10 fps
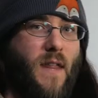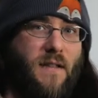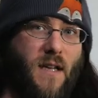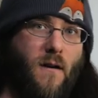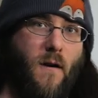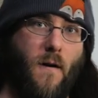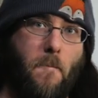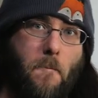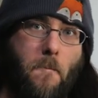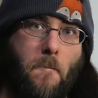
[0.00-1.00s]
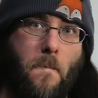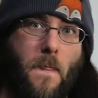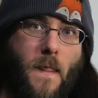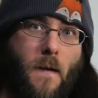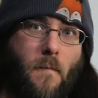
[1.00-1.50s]
that's in her.
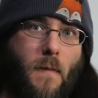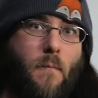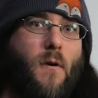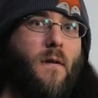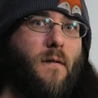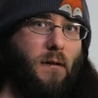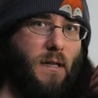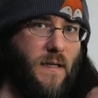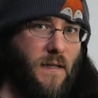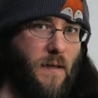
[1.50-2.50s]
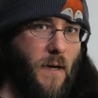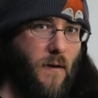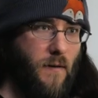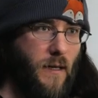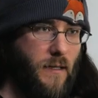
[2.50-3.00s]
Remember, this is
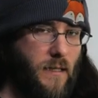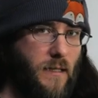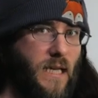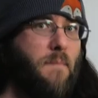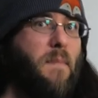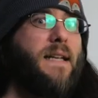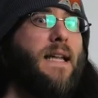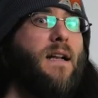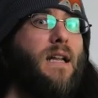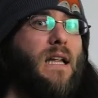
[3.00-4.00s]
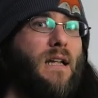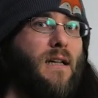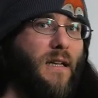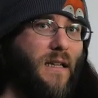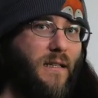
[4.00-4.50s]
about deep identity,
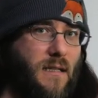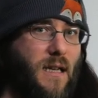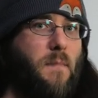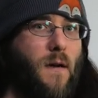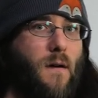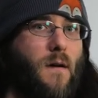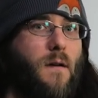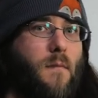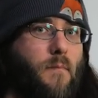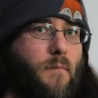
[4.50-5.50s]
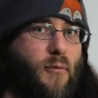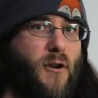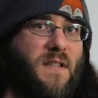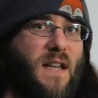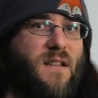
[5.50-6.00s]
it's deep in her.
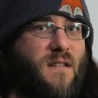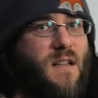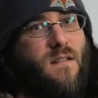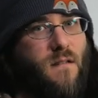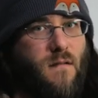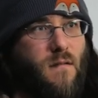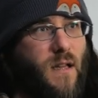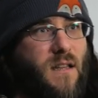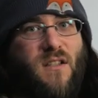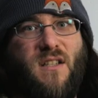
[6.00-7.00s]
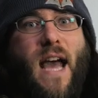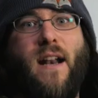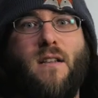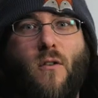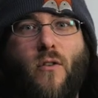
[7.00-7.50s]
Princessness, like the
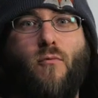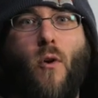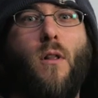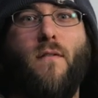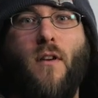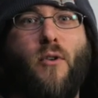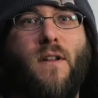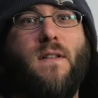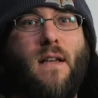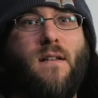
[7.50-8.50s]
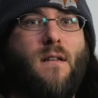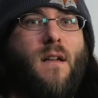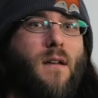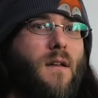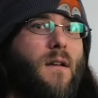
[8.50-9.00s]
status or the role of a princess,
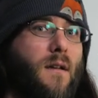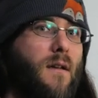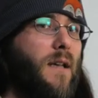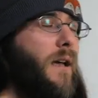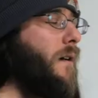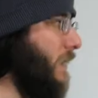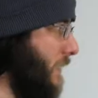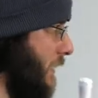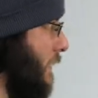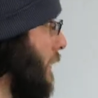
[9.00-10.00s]
yeah, is in